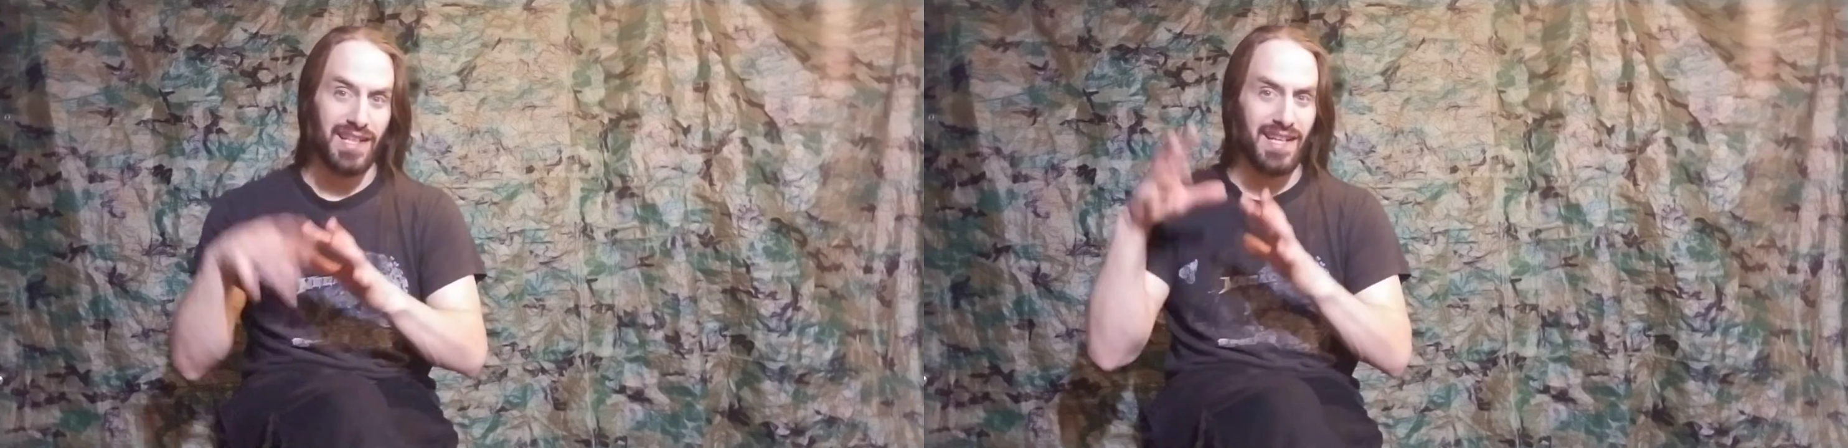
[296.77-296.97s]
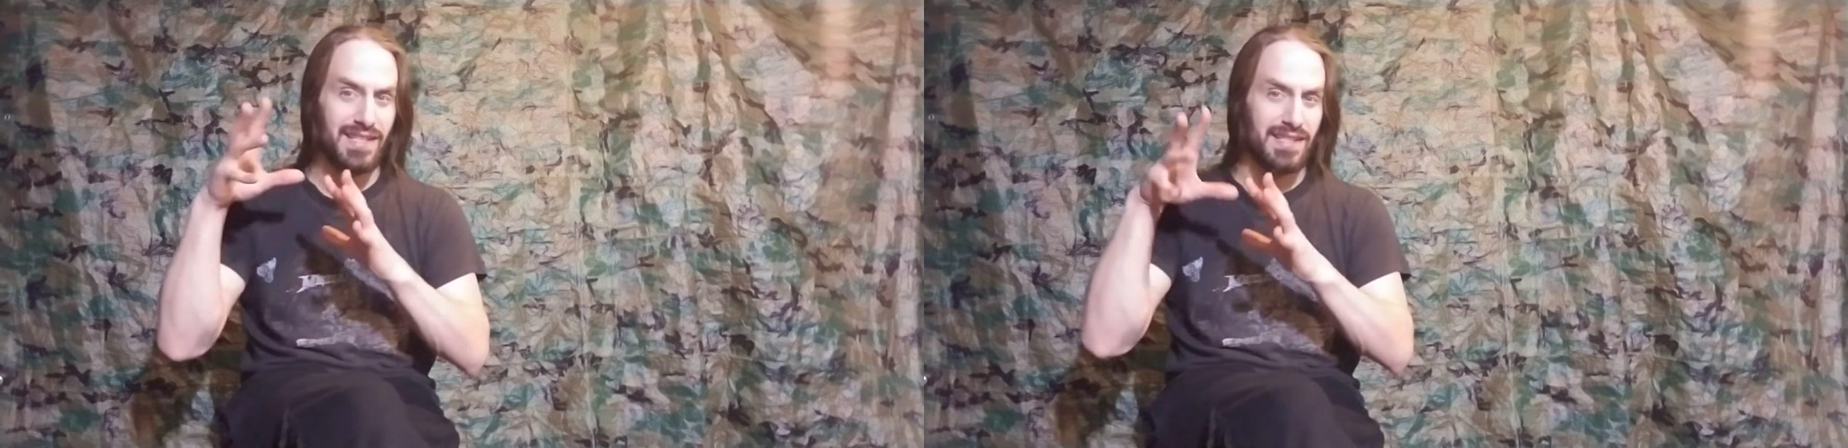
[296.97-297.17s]

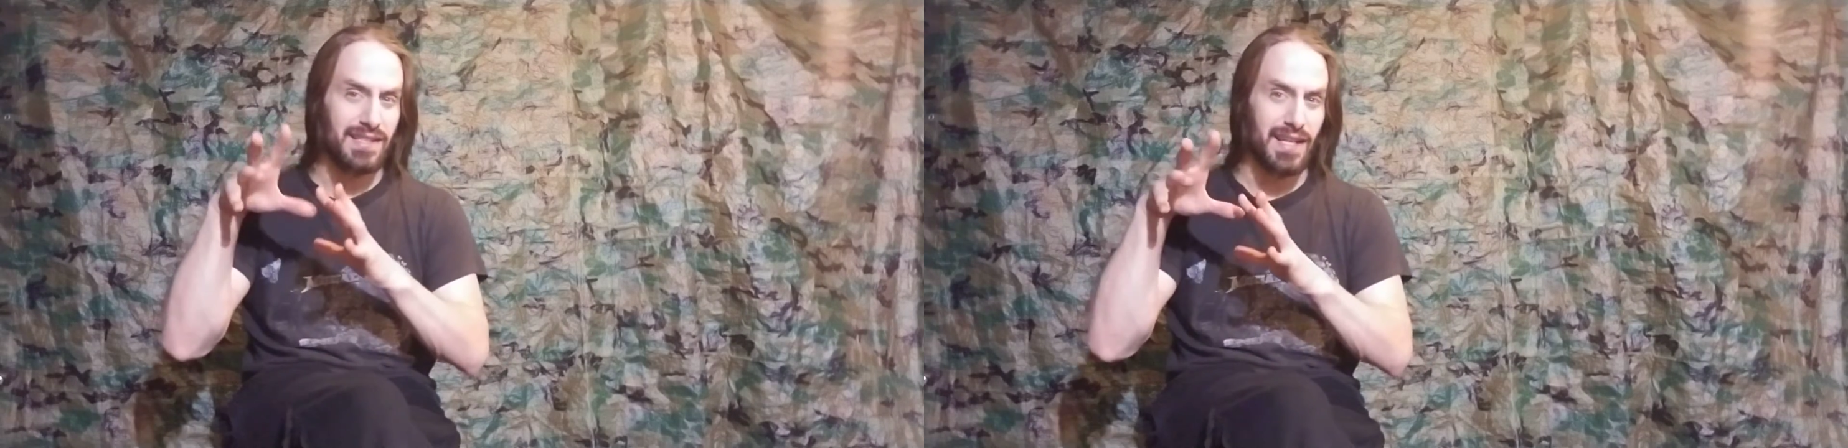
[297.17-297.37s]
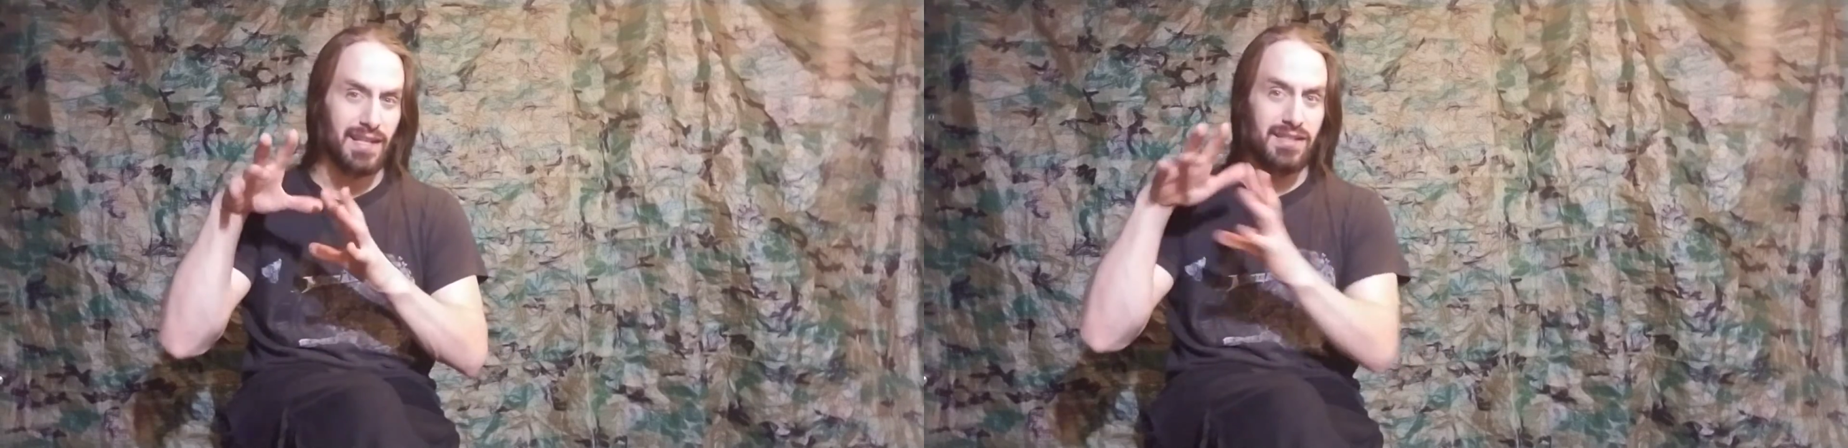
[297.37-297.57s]
it's
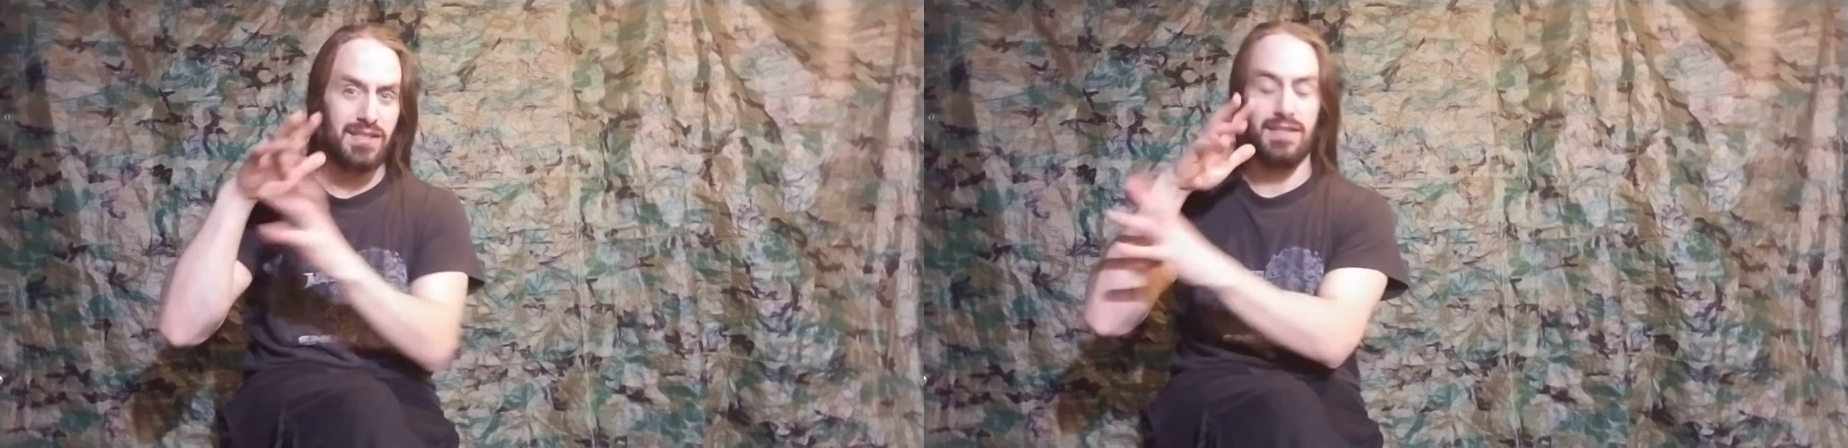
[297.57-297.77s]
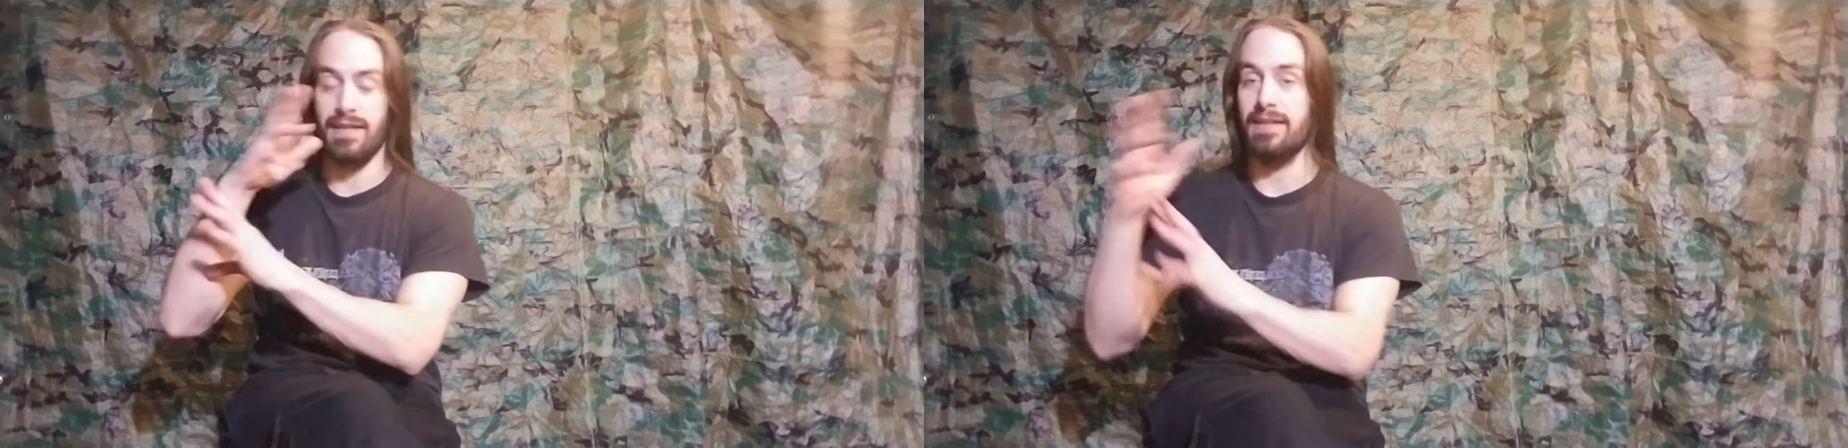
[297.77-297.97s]

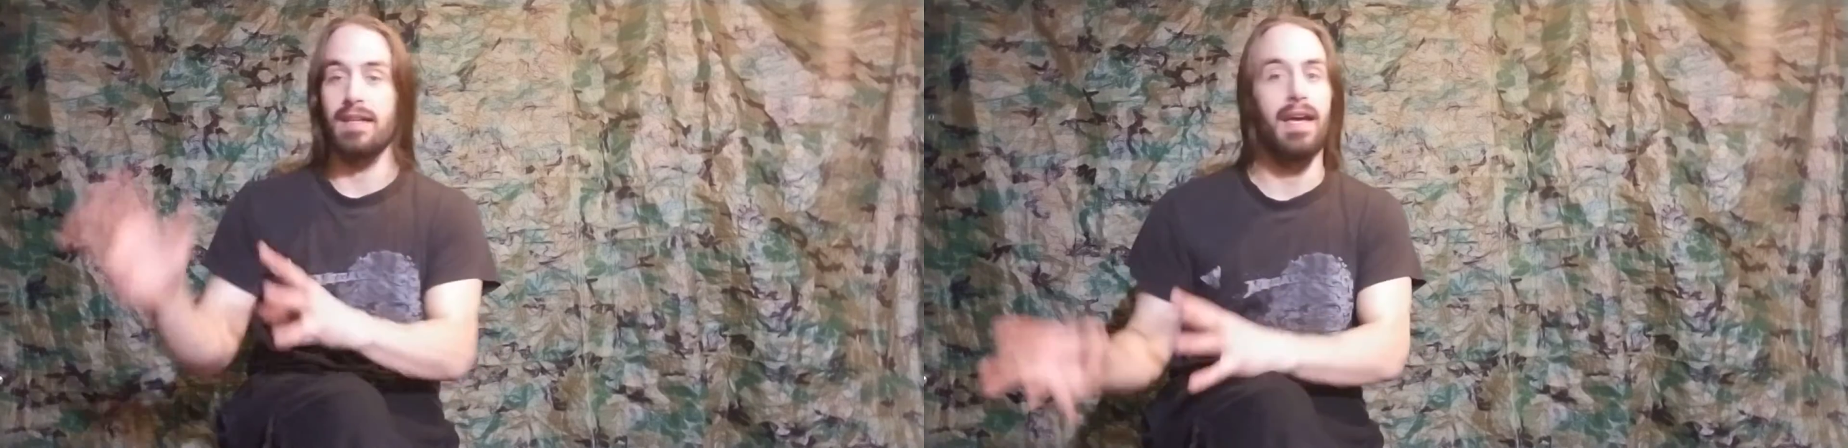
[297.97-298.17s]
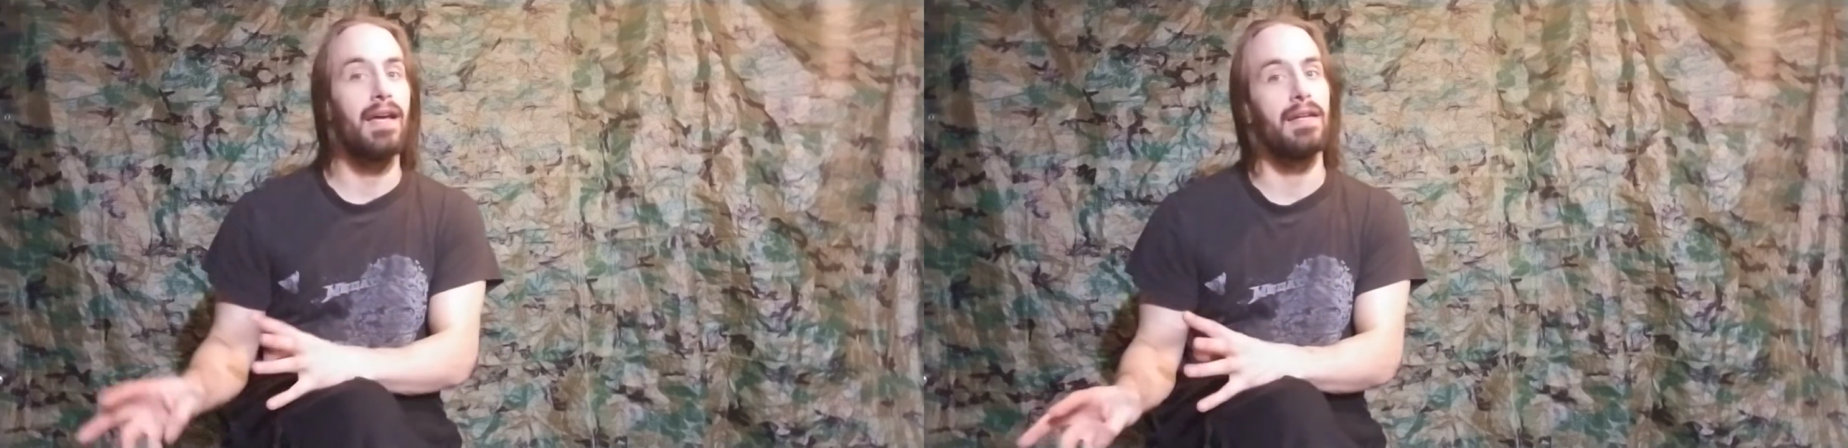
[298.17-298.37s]
like the
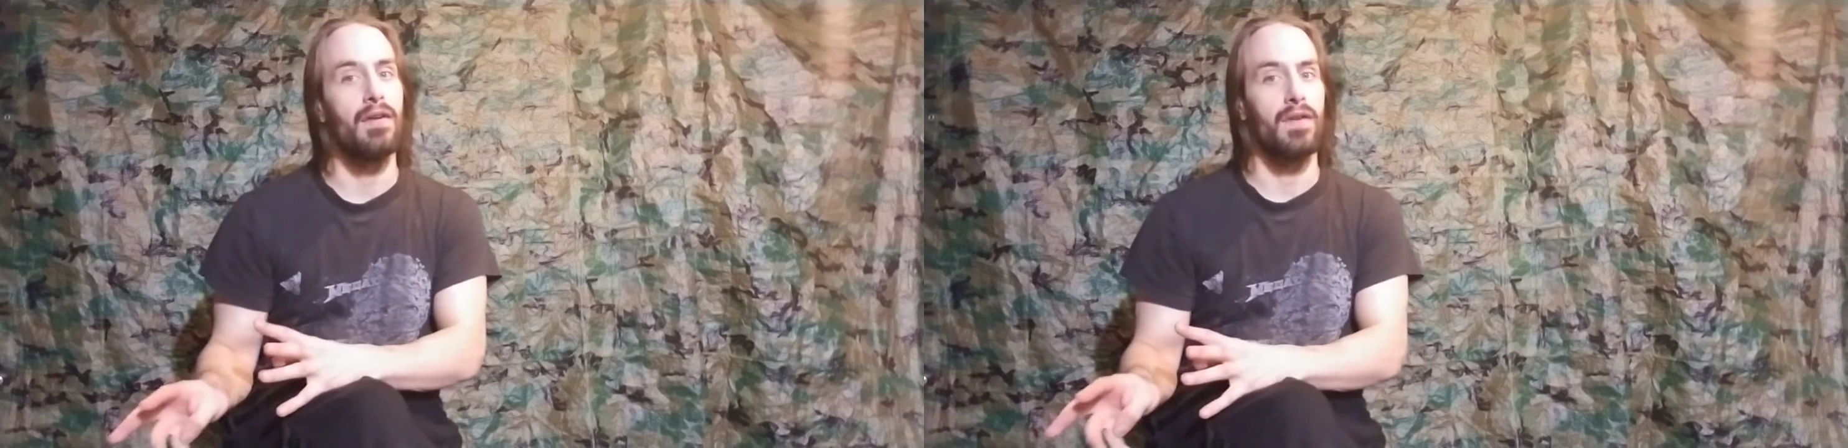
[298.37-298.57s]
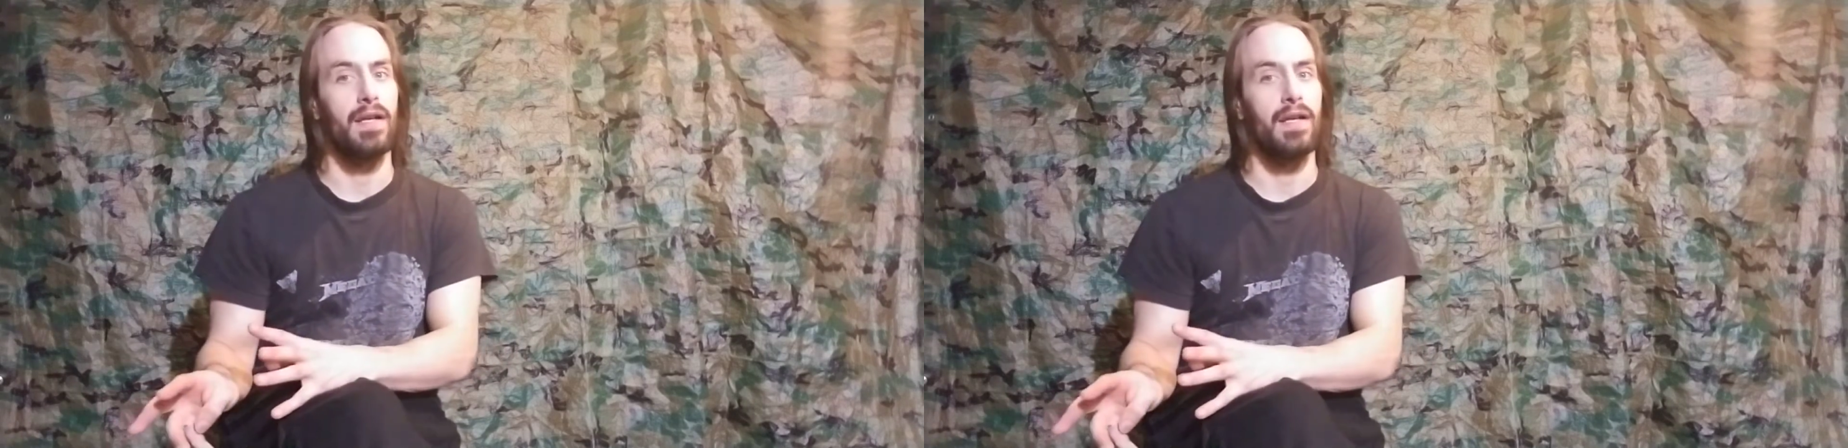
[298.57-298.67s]
end of it.